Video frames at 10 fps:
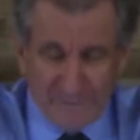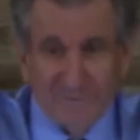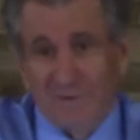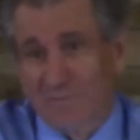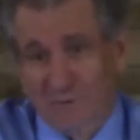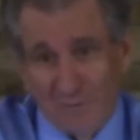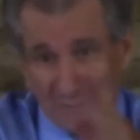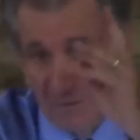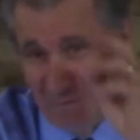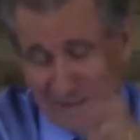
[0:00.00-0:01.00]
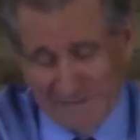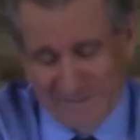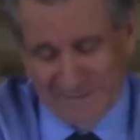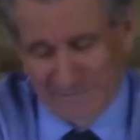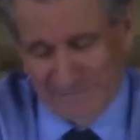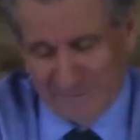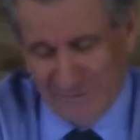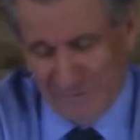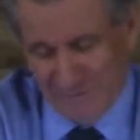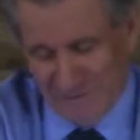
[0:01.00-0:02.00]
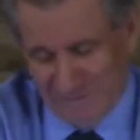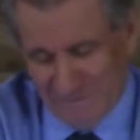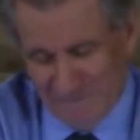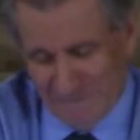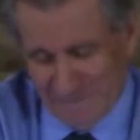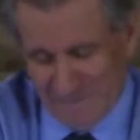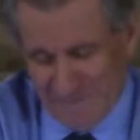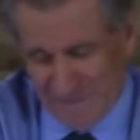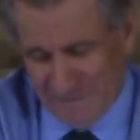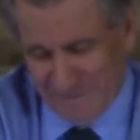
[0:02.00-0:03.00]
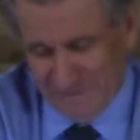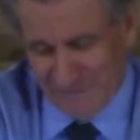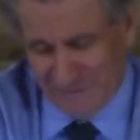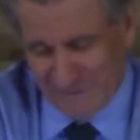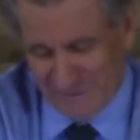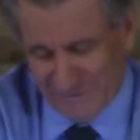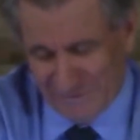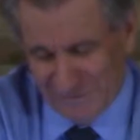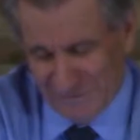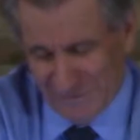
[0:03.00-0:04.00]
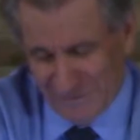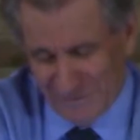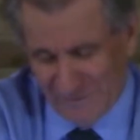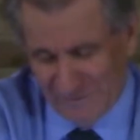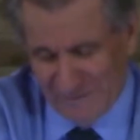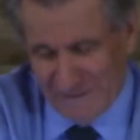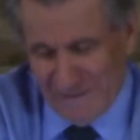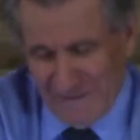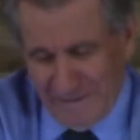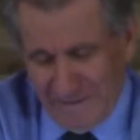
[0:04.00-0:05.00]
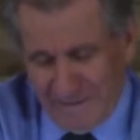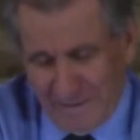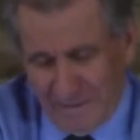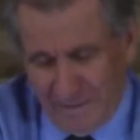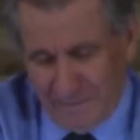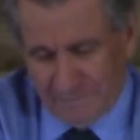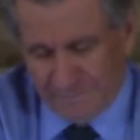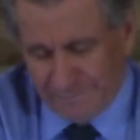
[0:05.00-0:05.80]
There's something going on back there. Excuse me, I'm trying to see what's going on.